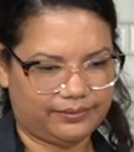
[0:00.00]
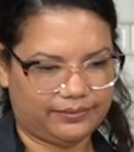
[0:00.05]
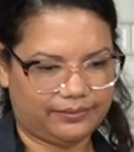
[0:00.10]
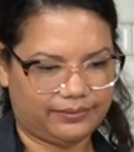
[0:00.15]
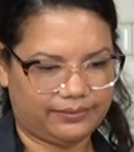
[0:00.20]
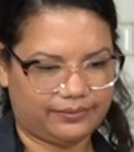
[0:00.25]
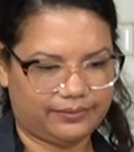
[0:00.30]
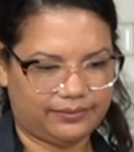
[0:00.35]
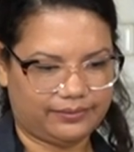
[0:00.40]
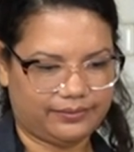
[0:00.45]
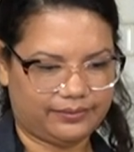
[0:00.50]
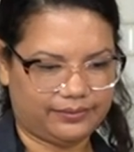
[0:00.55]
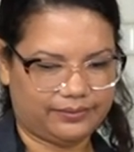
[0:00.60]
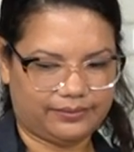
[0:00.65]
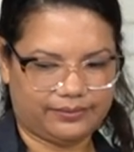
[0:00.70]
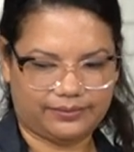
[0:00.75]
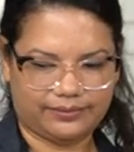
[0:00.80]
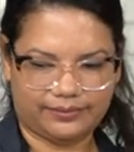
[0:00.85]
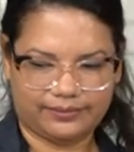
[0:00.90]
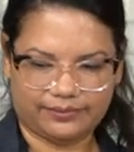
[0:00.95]

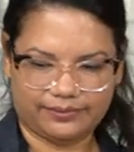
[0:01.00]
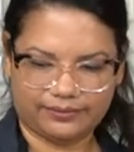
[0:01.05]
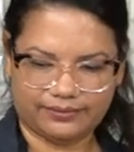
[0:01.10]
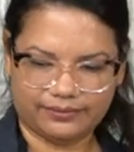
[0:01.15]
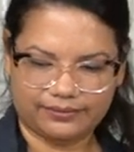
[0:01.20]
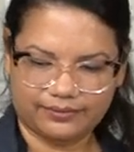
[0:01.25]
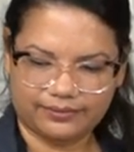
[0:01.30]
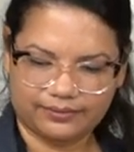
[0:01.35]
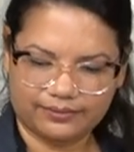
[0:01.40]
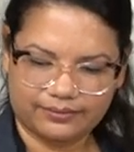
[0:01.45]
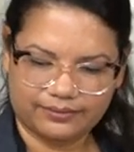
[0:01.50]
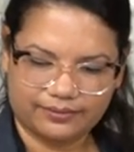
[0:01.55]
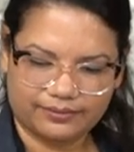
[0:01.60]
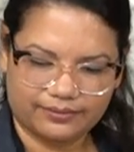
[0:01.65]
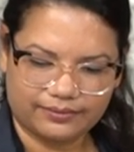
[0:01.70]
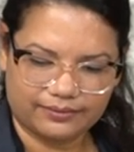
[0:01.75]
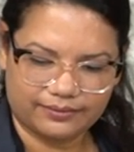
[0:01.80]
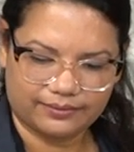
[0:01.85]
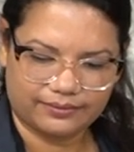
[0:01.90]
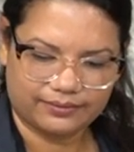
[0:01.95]

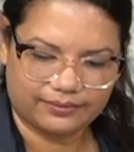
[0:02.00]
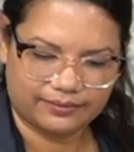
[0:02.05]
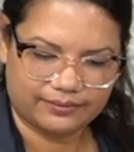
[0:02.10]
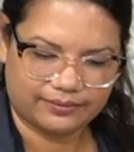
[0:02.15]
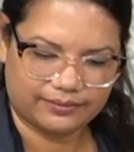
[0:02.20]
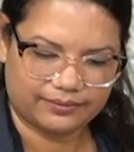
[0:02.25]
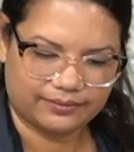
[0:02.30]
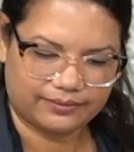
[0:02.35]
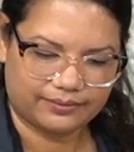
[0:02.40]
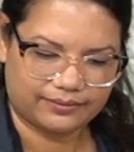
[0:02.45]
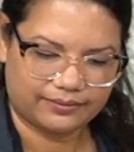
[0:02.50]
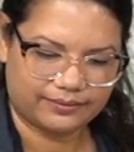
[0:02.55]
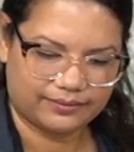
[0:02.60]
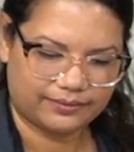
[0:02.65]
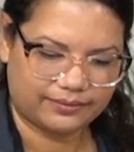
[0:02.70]
The person shown says nothing.